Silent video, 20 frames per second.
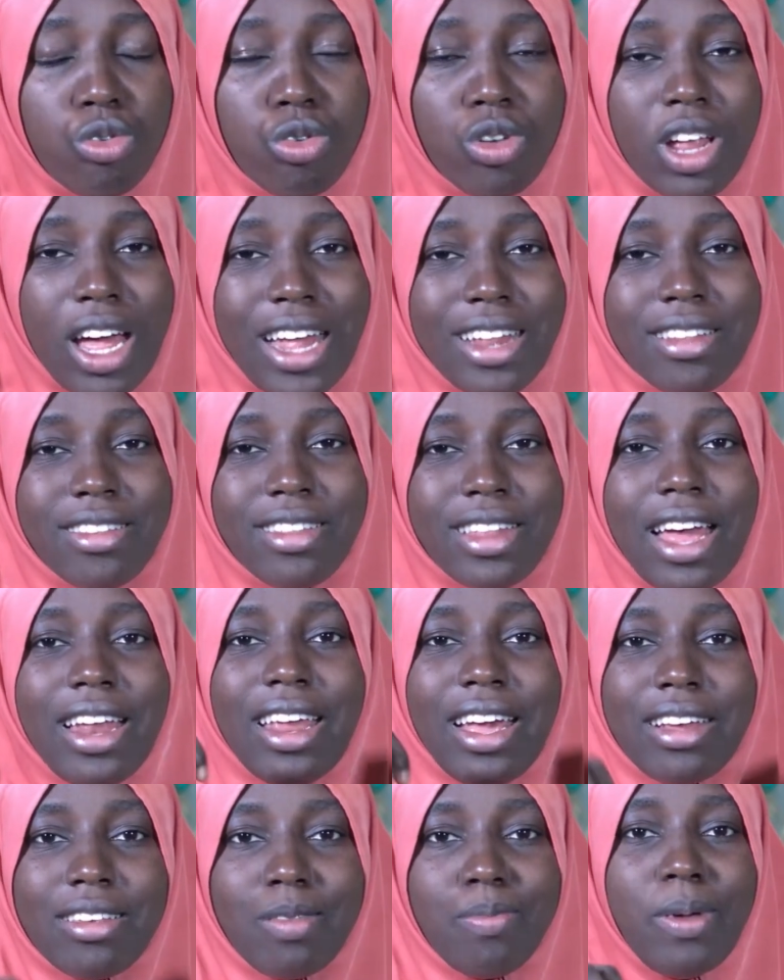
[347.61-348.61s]
good and
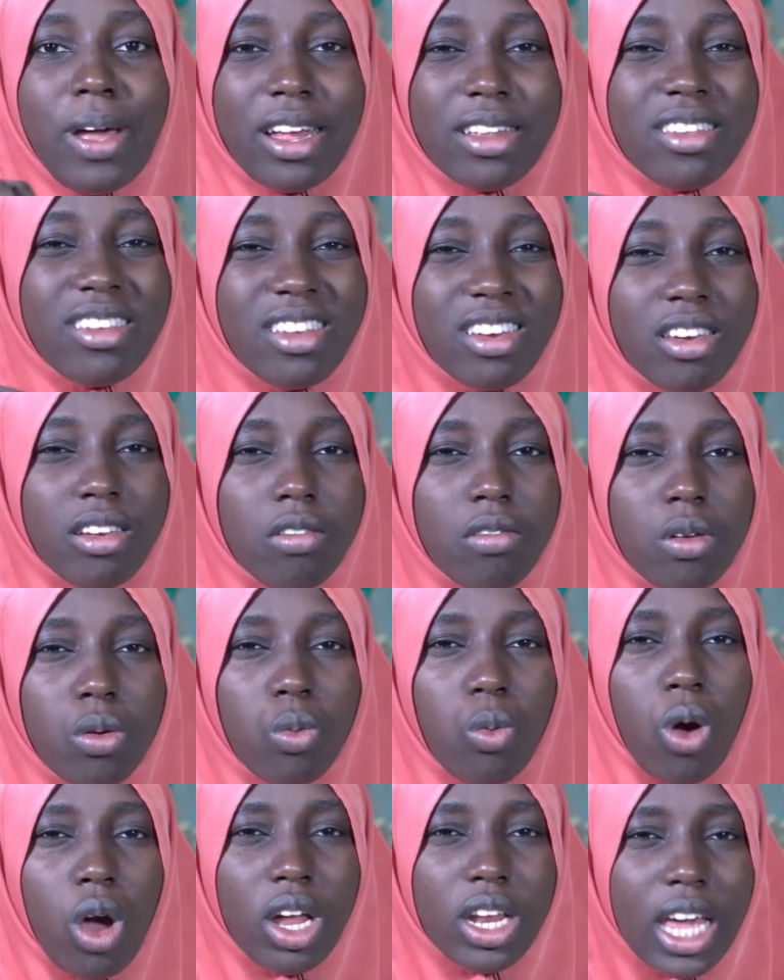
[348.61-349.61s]
start expecting the
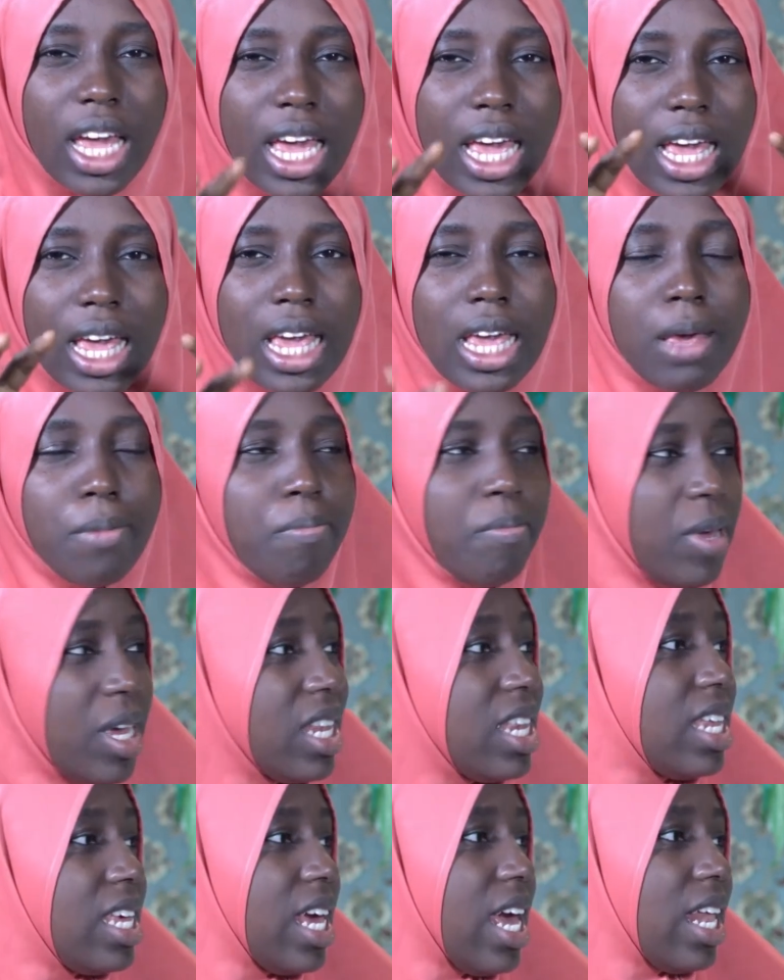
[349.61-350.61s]
reward
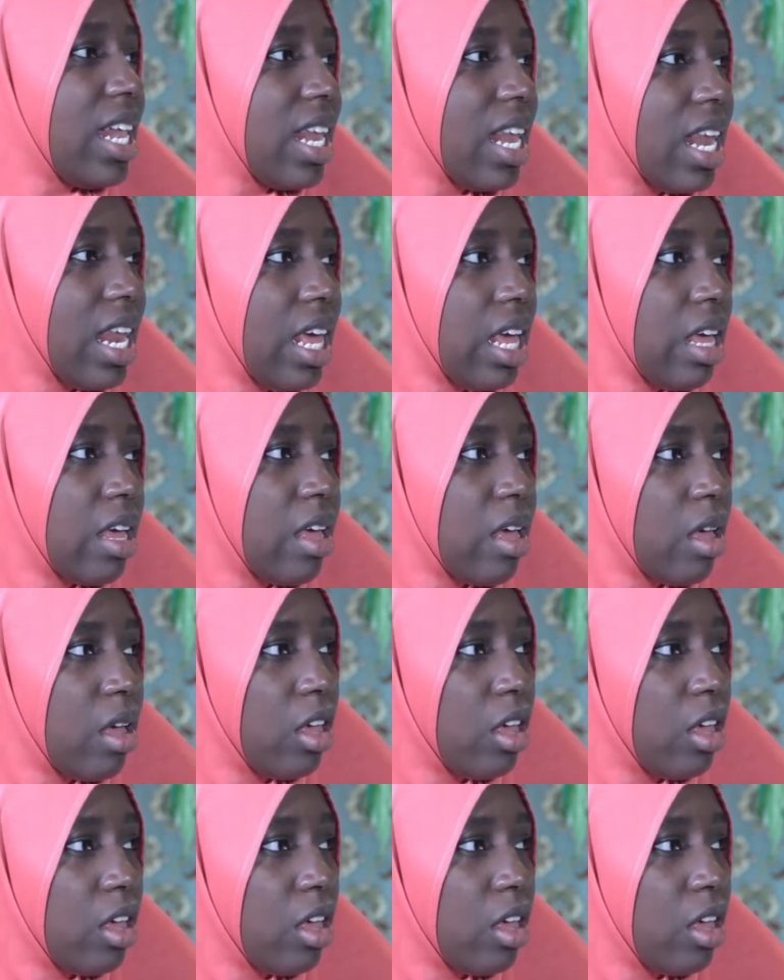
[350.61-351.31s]
immediately.